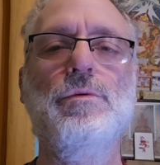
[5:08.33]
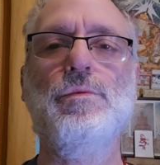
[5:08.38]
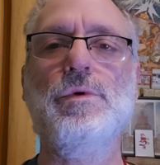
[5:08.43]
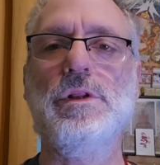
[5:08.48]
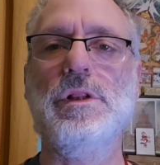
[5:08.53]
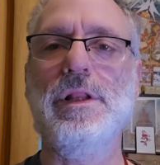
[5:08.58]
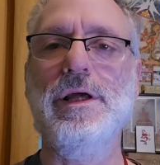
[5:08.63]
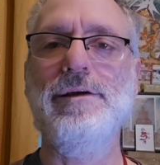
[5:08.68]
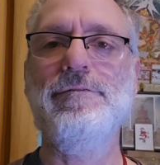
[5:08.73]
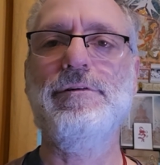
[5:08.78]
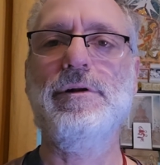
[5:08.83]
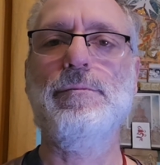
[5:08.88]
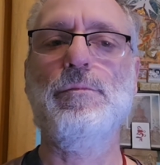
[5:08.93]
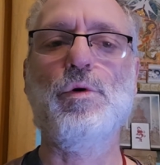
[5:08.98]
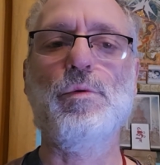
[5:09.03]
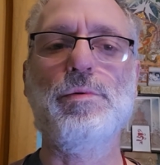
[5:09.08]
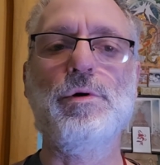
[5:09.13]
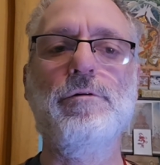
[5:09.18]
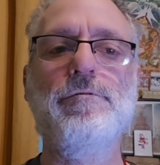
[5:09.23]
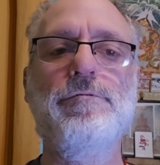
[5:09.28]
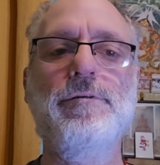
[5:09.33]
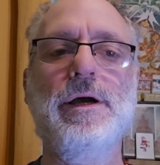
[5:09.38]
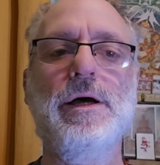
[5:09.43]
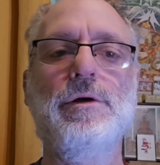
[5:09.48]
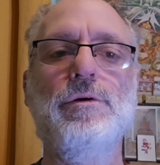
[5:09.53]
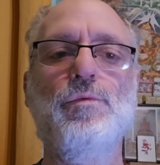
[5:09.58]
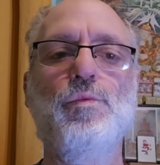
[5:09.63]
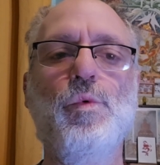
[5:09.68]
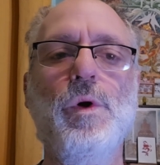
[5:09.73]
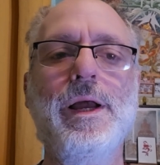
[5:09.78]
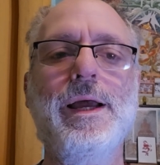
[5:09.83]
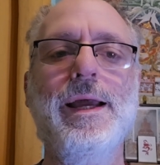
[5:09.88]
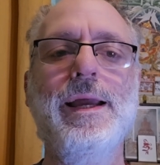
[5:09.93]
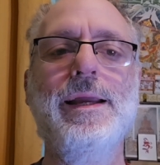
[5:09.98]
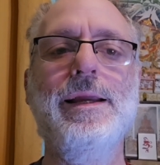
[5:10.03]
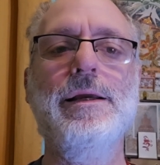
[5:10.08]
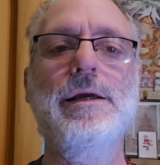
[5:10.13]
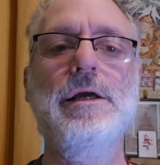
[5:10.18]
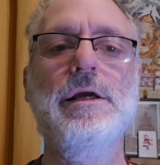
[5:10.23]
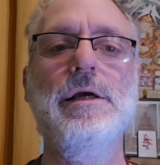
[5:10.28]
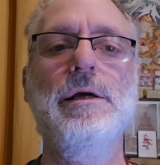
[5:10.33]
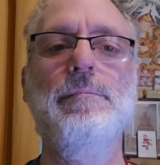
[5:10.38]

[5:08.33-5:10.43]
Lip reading: with life in a more profound way